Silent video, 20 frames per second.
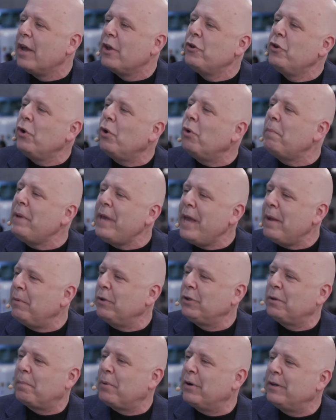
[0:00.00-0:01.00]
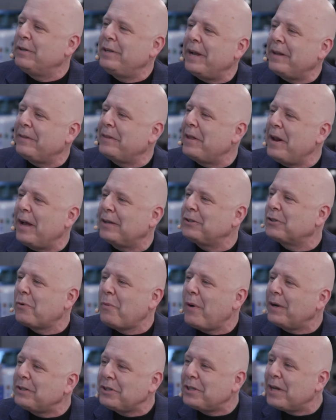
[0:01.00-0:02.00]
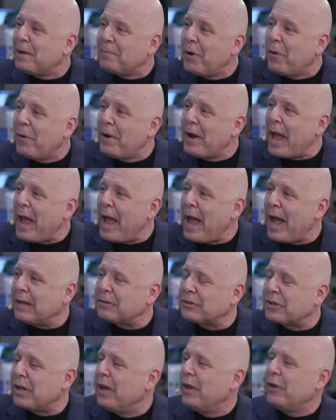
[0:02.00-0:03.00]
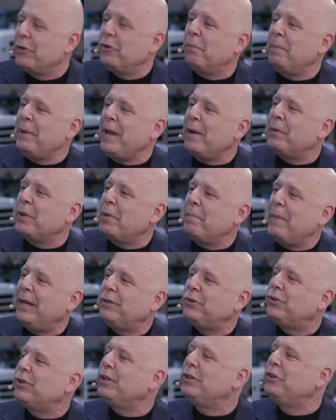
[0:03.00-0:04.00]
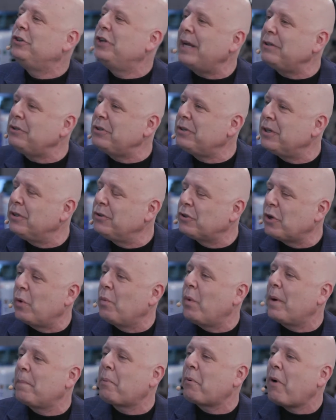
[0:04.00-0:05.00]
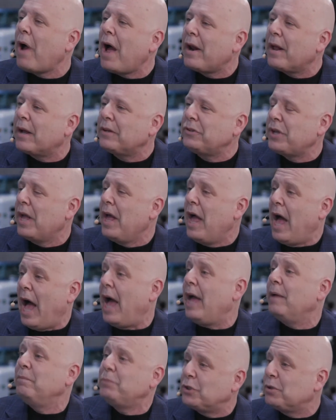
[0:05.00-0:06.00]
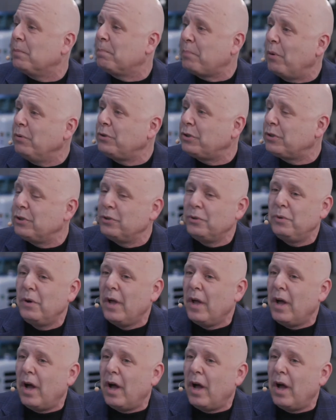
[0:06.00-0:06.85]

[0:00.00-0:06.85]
You'll be able to predict the next question I'm going to ask. You'll be able to make suggestions on what products I'm supposed to